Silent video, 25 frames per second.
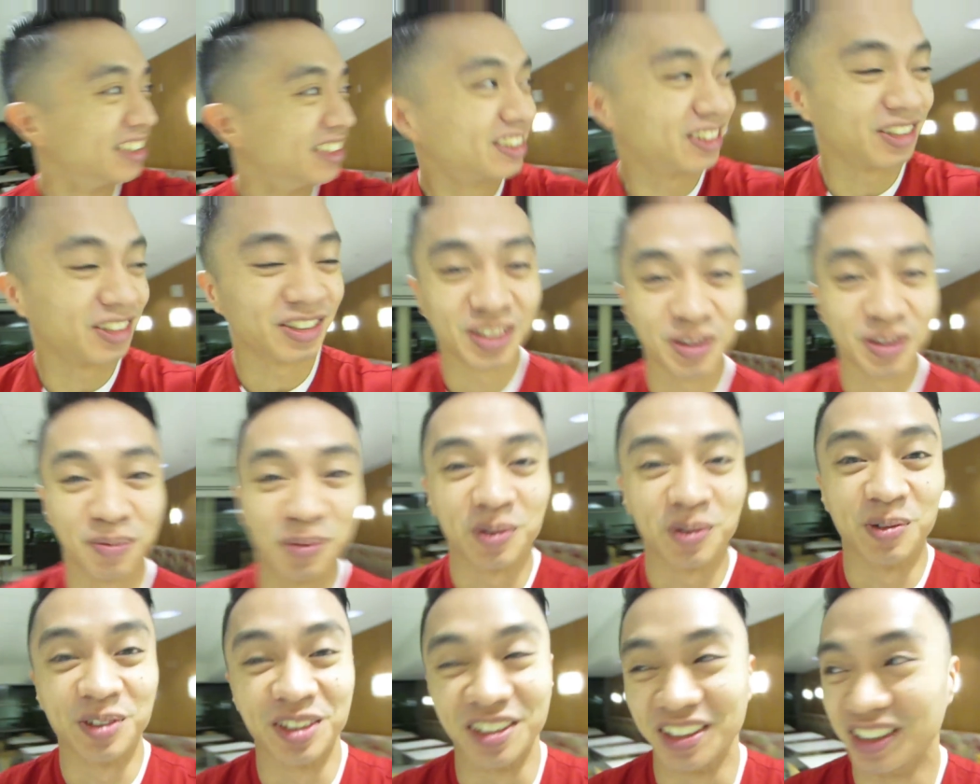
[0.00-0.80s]
so
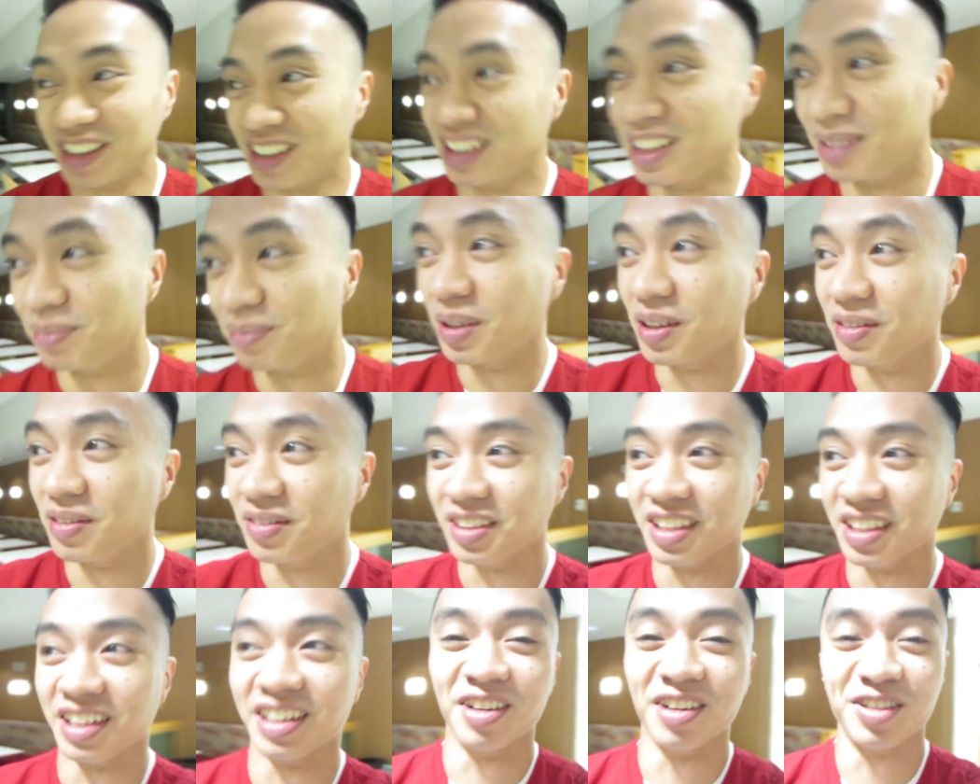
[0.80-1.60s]
someone was asleep
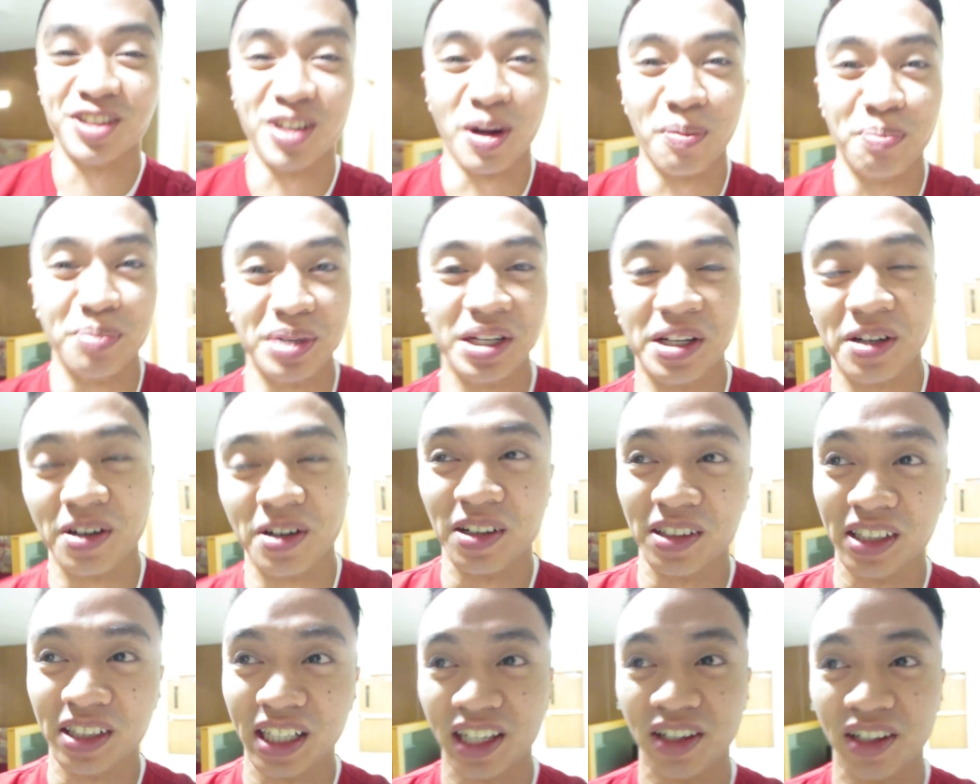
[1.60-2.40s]
over there and I was all being
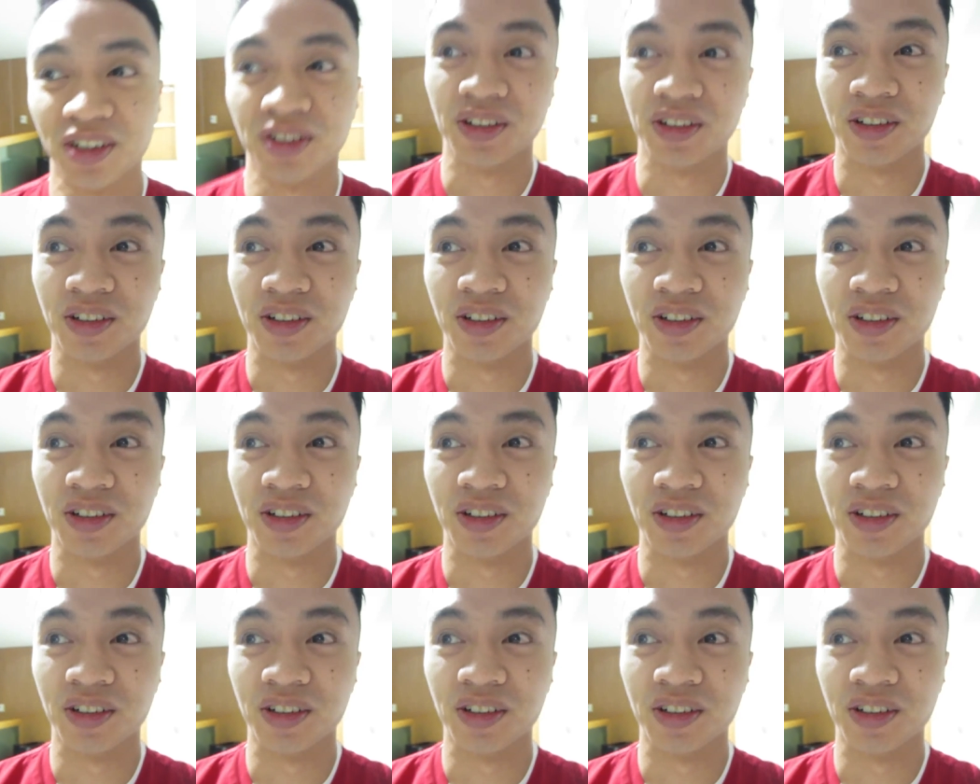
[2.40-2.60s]
all loud